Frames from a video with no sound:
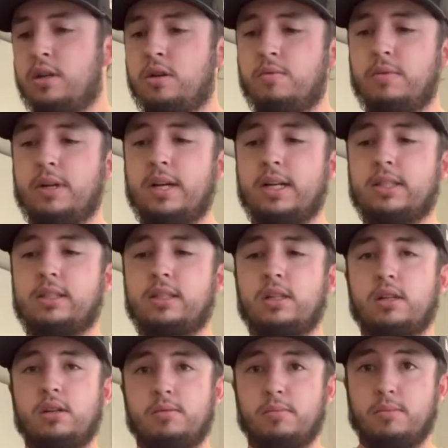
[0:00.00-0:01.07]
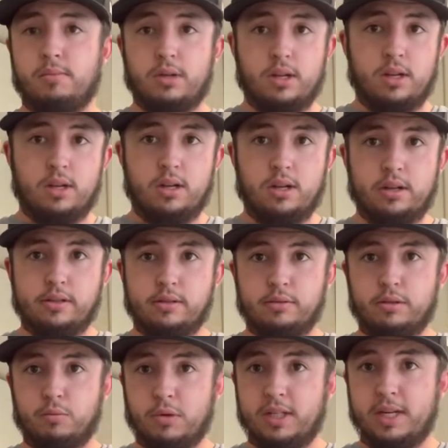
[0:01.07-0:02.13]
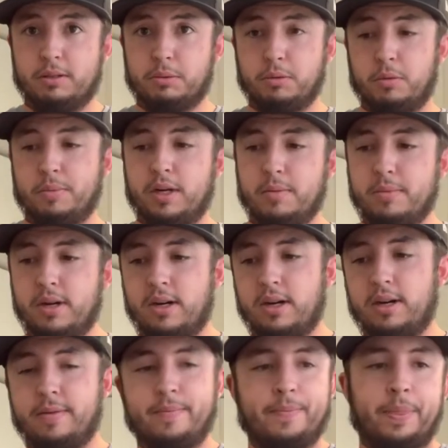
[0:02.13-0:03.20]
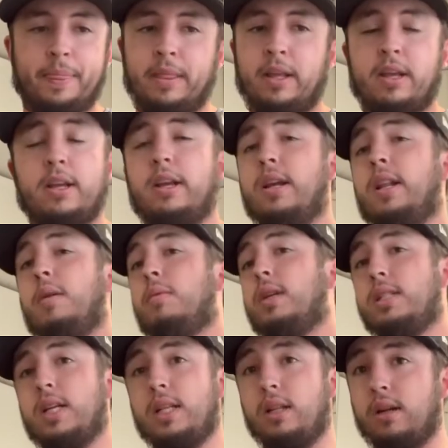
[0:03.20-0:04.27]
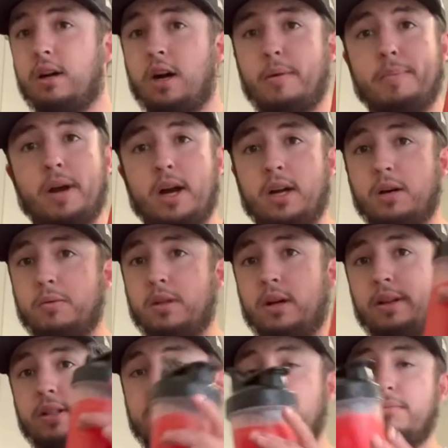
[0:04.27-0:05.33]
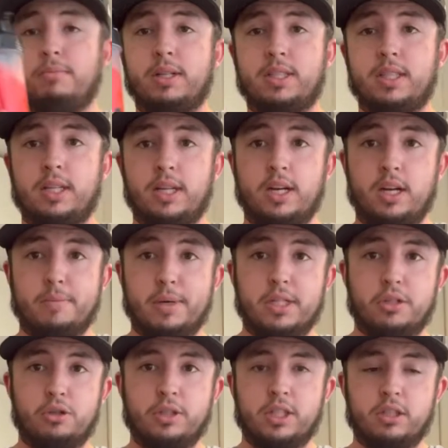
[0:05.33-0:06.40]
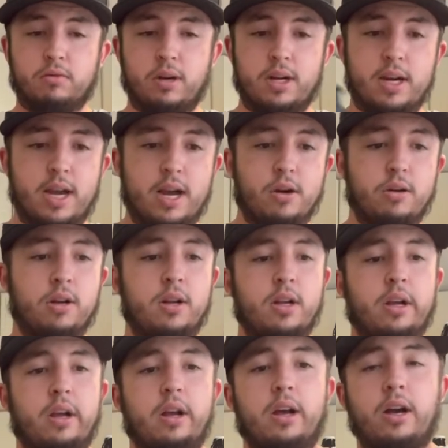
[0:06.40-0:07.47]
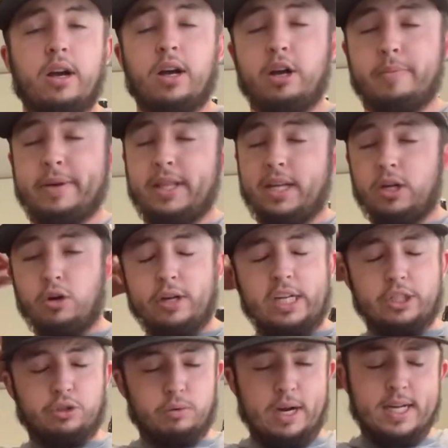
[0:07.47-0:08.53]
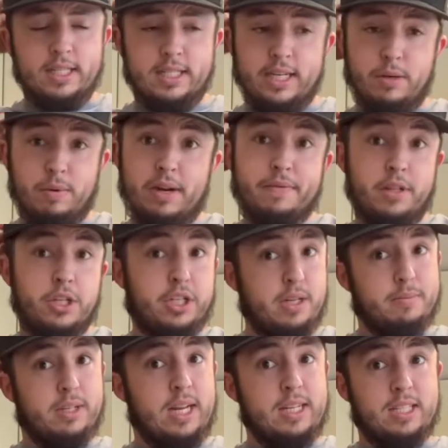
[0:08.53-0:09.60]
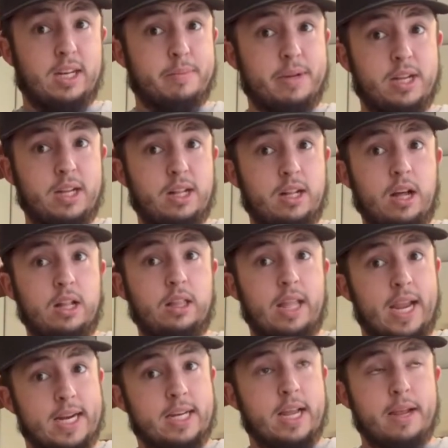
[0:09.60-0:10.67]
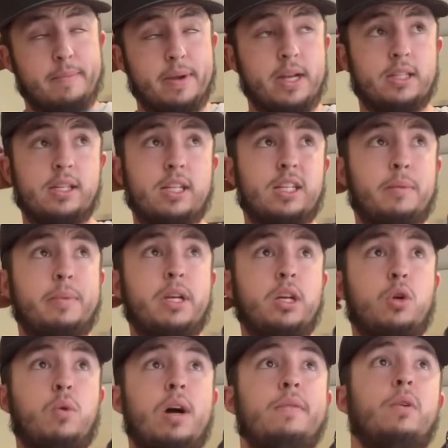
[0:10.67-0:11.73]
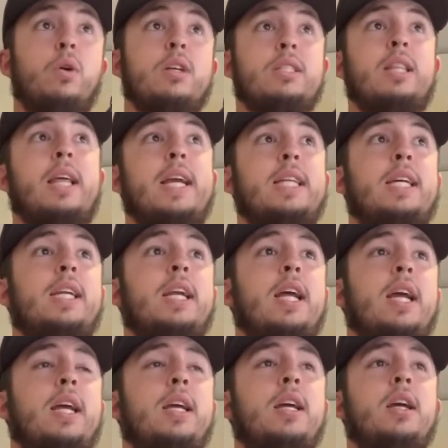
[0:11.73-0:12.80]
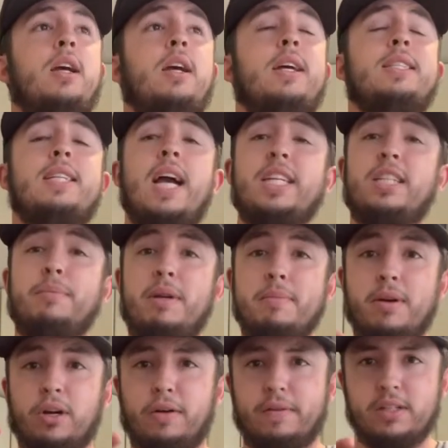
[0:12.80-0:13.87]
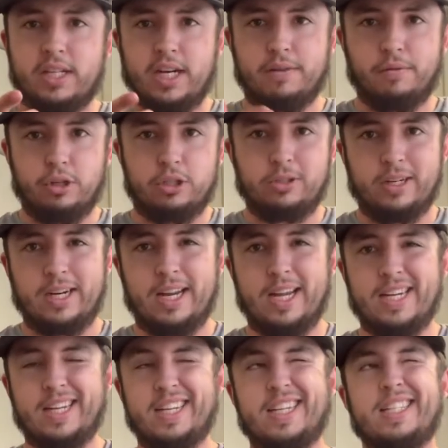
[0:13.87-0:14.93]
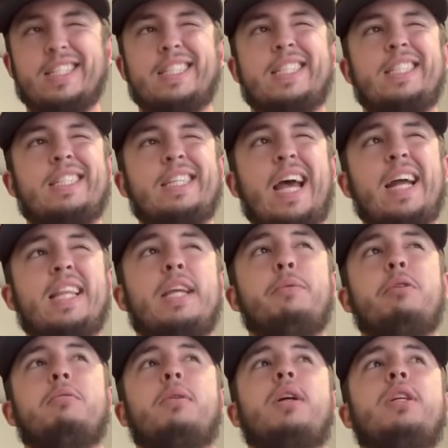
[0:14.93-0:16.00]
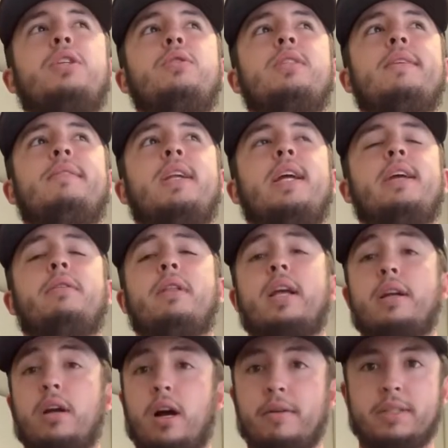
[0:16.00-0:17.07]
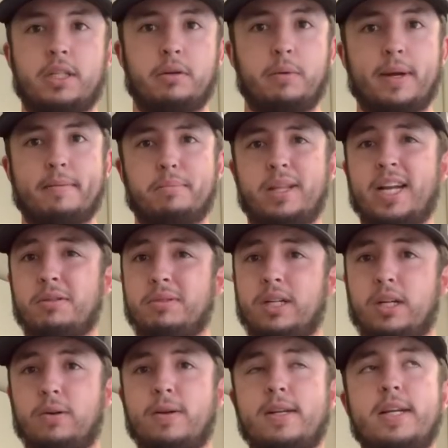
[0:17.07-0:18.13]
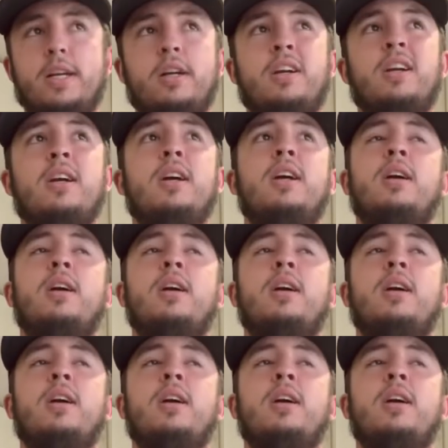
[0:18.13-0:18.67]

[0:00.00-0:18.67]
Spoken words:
We got some one tablespoon of peanut butter. And then we just got the carb powder with all the supplements in here. About to drink this right now. And then go get dressed and get ready for the gym. Today's going to be a leg day, man. Today's going to be a quad-focused leg day today. It's actually me and my girlfriend's anniversary today. And sadly, we were going to do stuff today. Like, obviously, we had plans. We're going to go to dinner.